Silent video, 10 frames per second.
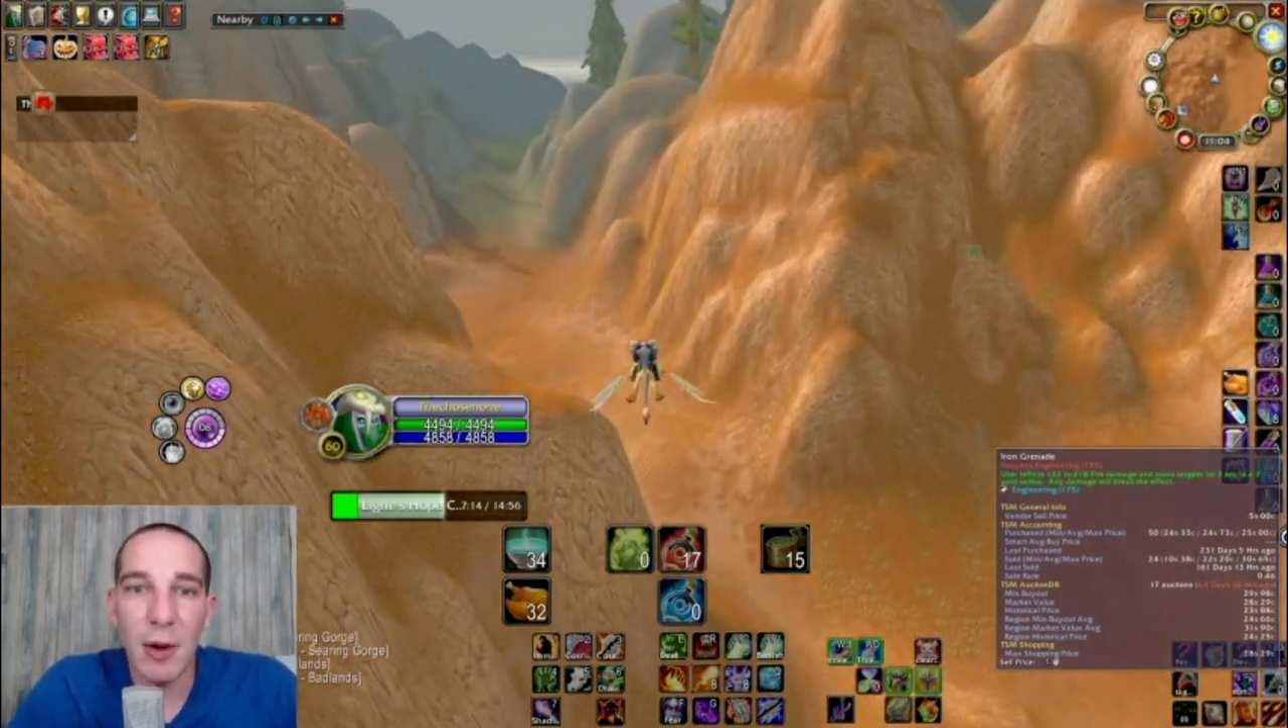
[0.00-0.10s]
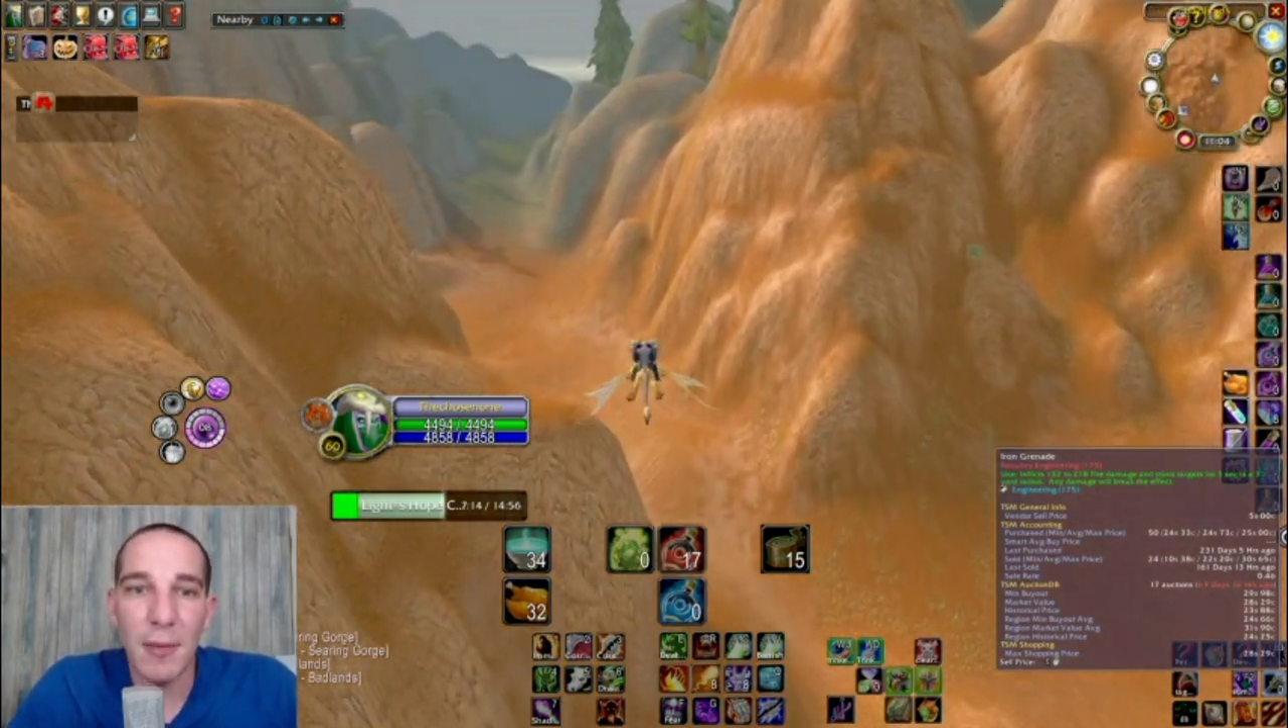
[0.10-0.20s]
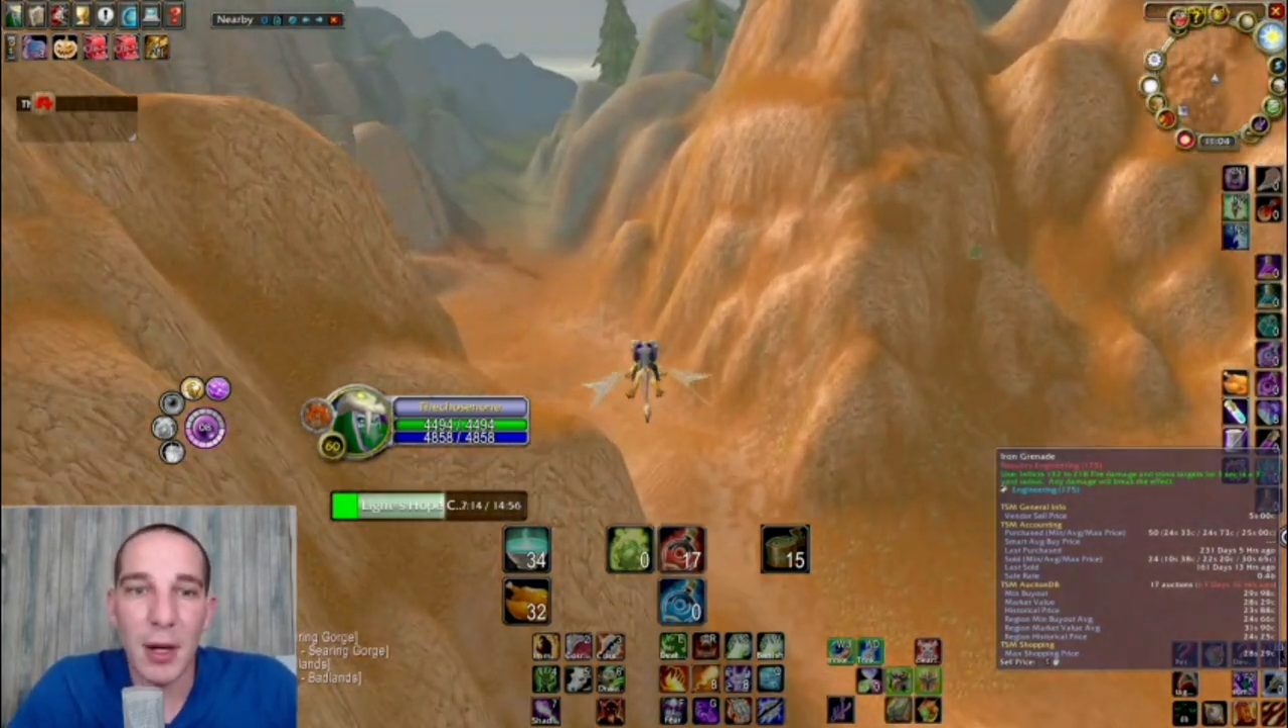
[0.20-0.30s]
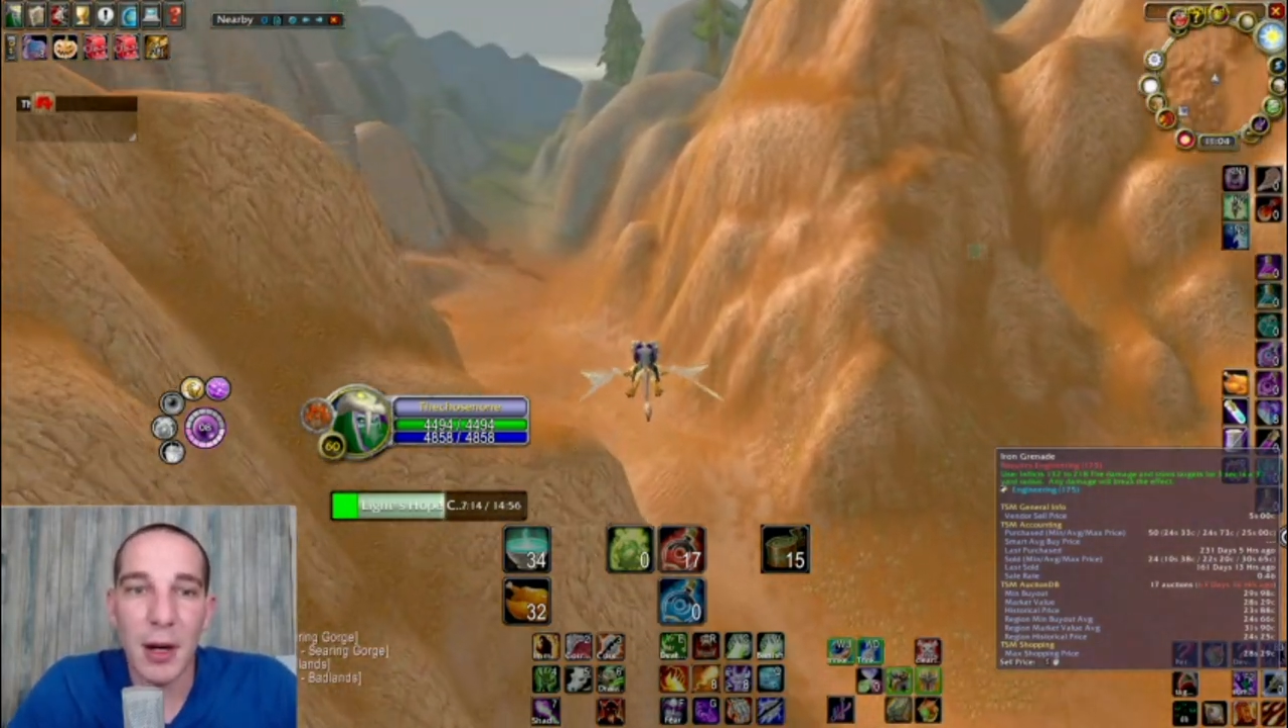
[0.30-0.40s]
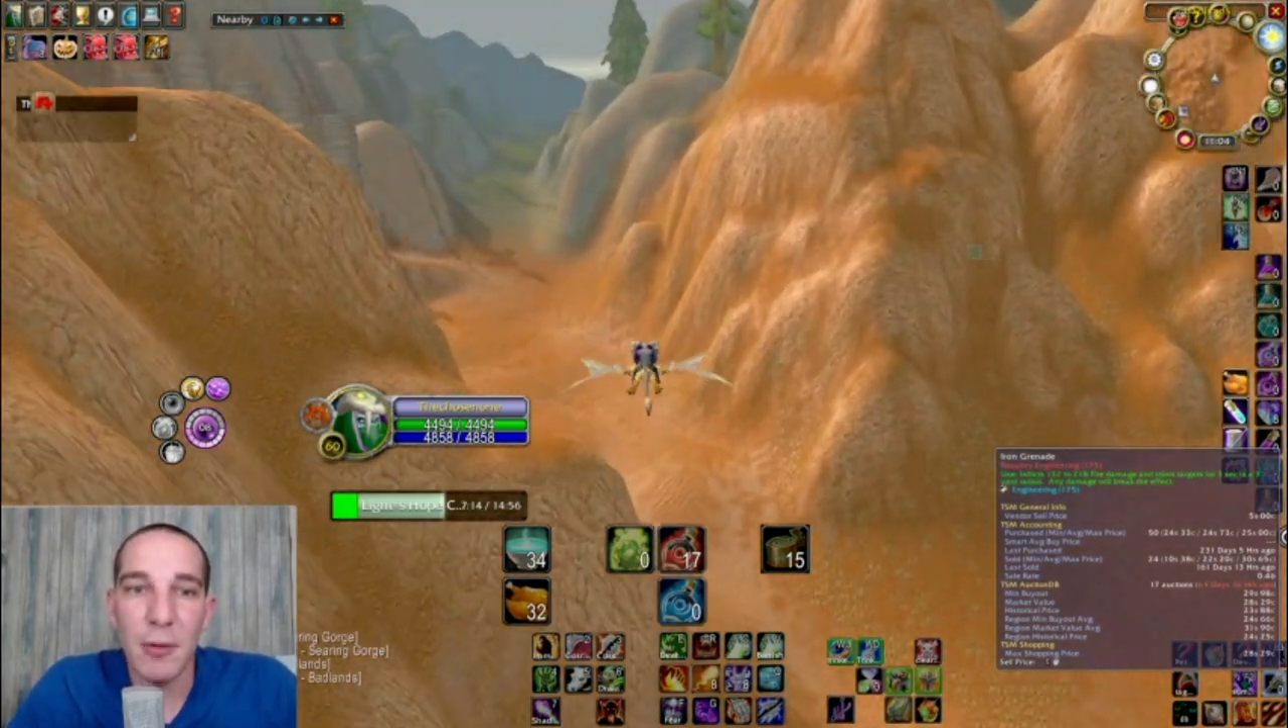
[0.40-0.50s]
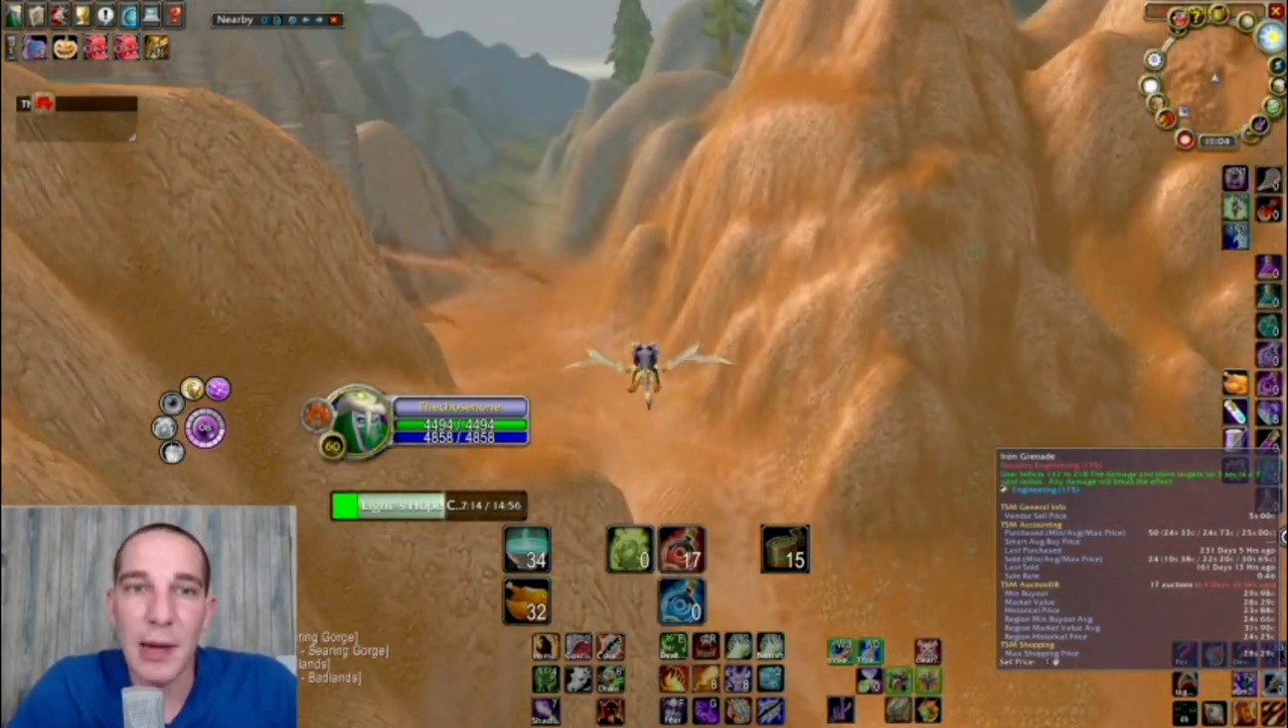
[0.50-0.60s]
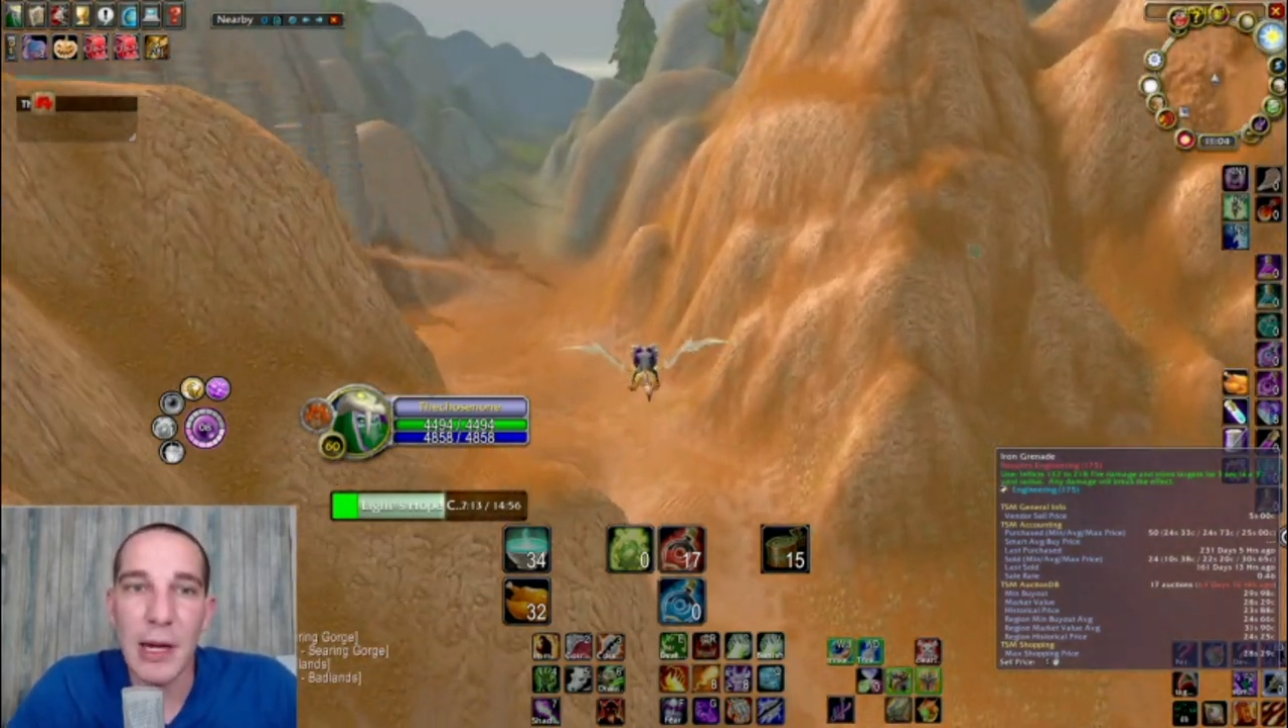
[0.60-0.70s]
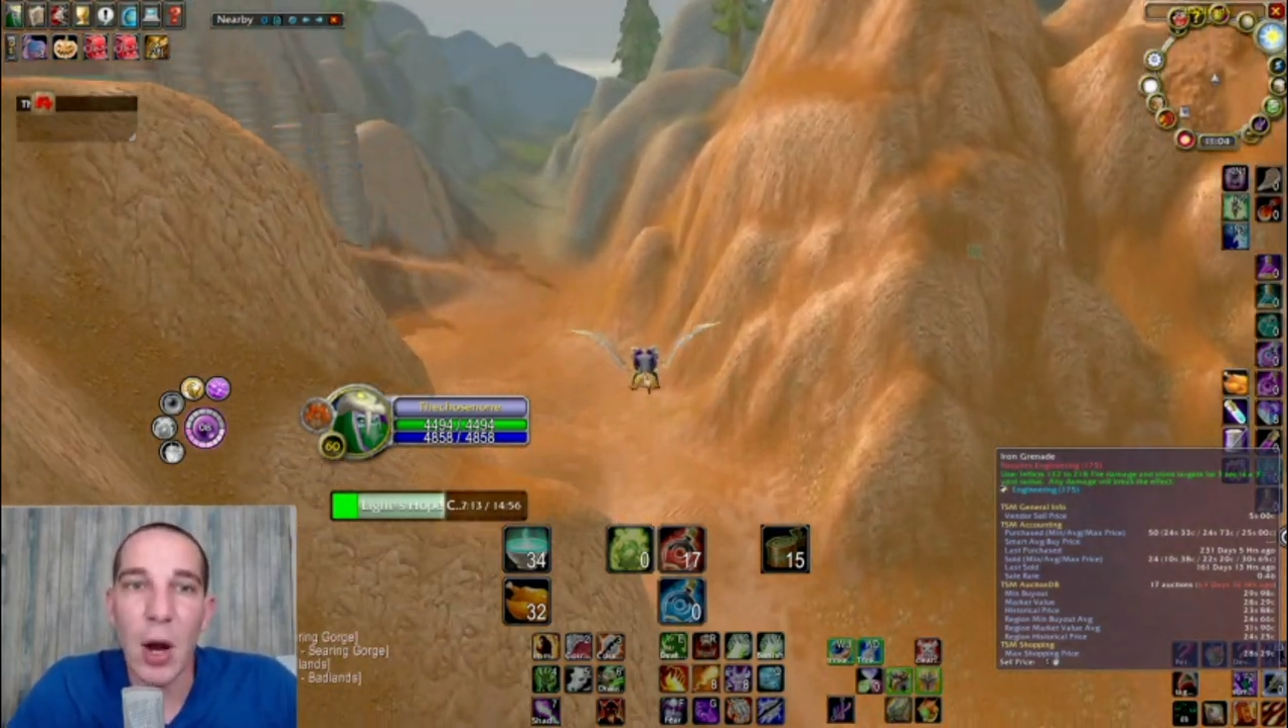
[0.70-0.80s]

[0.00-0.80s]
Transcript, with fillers: I'm not going to read